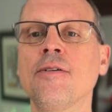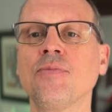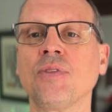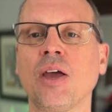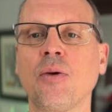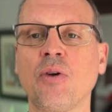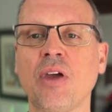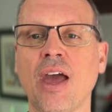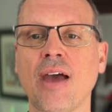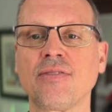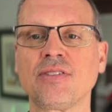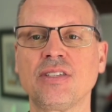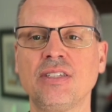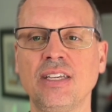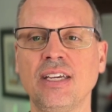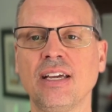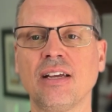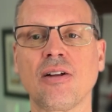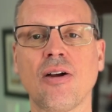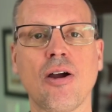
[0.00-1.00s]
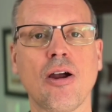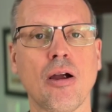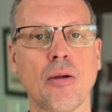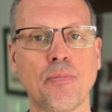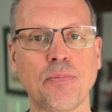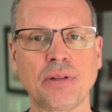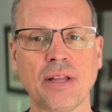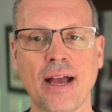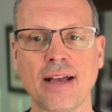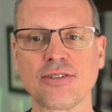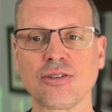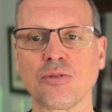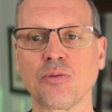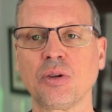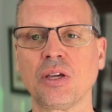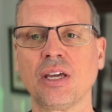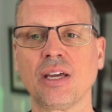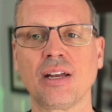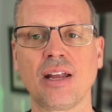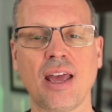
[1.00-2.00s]
We have CNR, Plaza
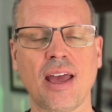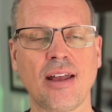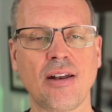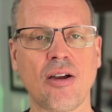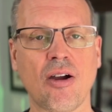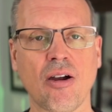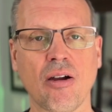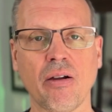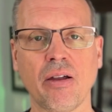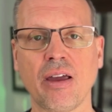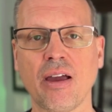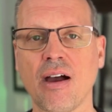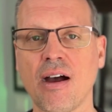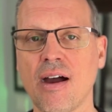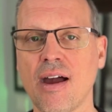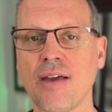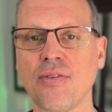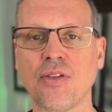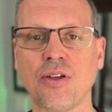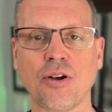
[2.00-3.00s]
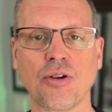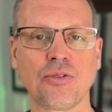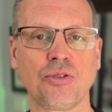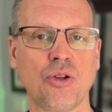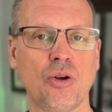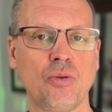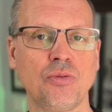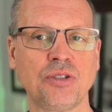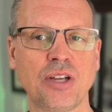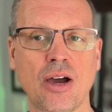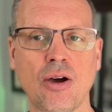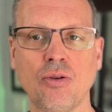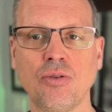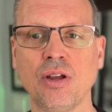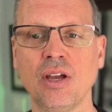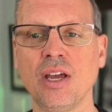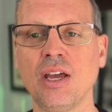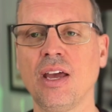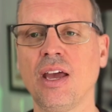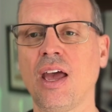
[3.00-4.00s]
REIT, and REI that are loaned out.
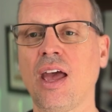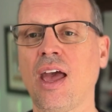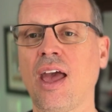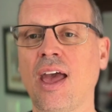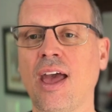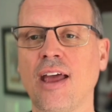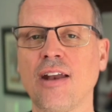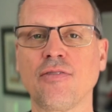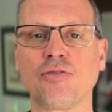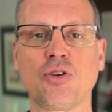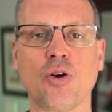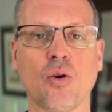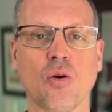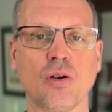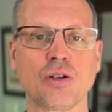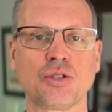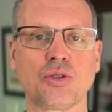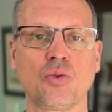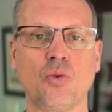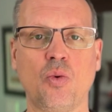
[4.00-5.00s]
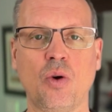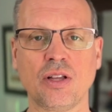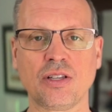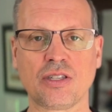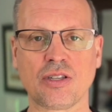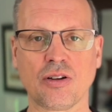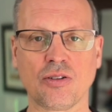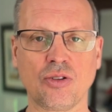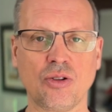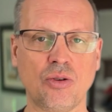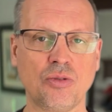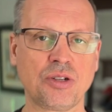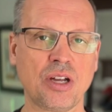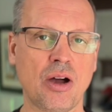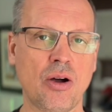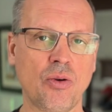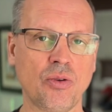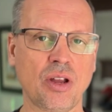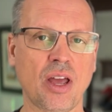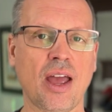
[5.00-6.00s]
And of course, once they're loaned
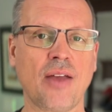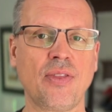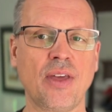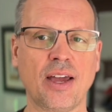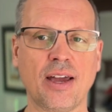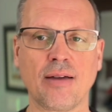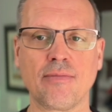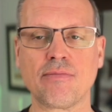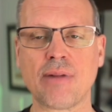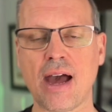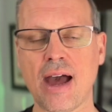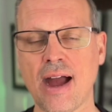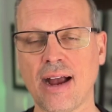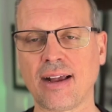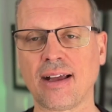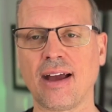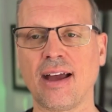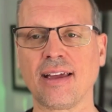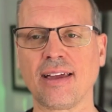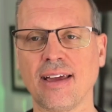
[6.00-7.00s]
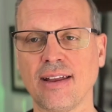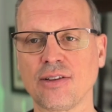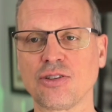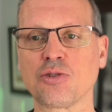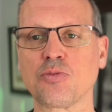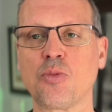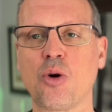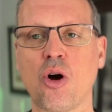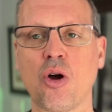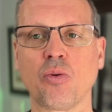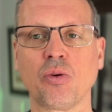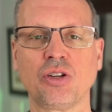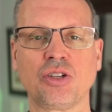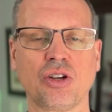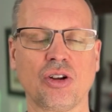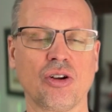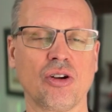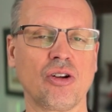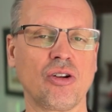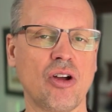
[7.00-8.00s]
out and they come back, I get a small
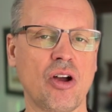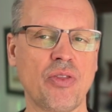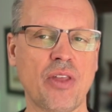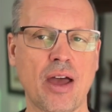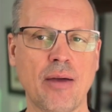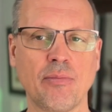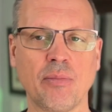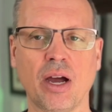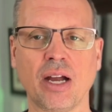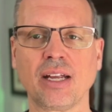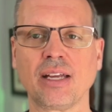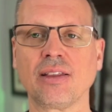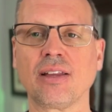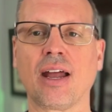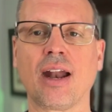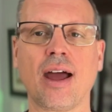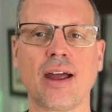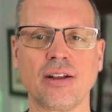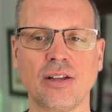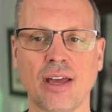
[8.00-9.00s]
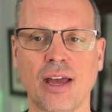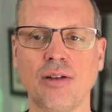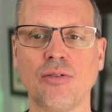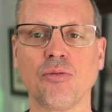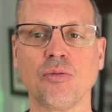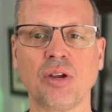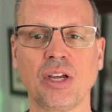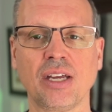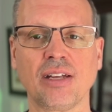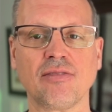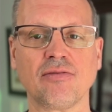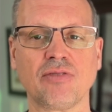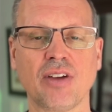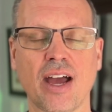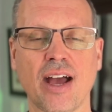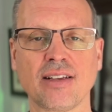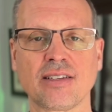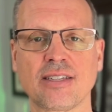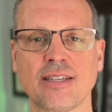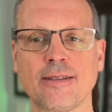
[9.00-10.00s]
return on that money that I then
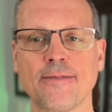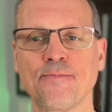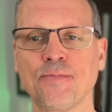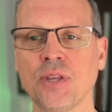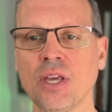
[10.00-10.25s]
reinvest.